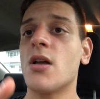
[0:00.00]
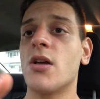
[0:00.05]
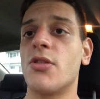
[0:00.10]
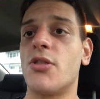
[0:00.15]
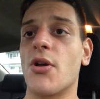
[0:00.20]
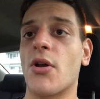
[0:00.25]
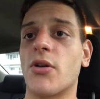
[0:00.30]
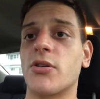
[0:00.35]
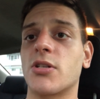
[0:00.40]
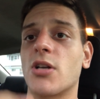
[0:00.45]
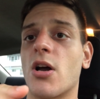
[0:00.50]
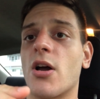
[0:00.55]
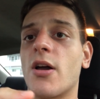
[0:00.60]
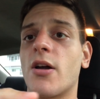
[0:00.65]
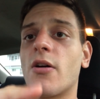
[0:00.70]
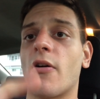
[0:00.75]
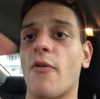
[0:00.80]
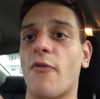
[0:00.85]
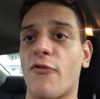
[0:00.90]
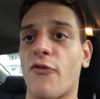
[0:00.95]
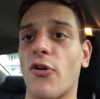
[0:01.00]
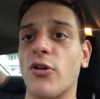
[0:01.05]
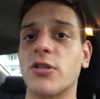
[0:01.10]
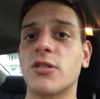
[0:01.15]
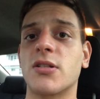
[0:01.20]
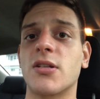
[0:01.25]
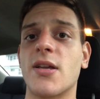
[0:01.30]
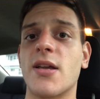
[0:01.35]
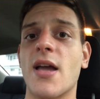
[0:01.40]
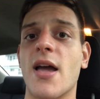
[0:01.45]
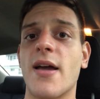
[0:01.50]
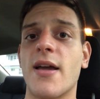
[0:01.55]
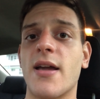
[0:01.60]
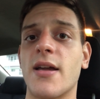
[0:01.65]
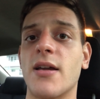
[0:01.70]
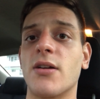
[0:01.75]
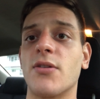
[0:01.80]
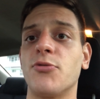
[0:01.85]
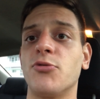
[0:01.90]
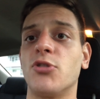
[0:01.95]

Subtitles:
There's firstly a